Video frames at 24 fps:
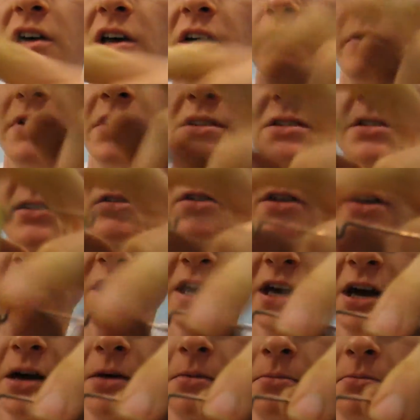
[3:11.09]
And then it's going to
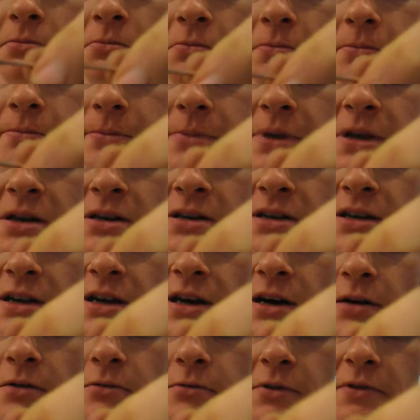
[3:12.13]
come bend
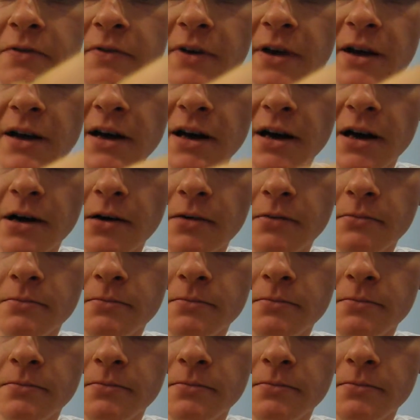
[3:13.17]
out with a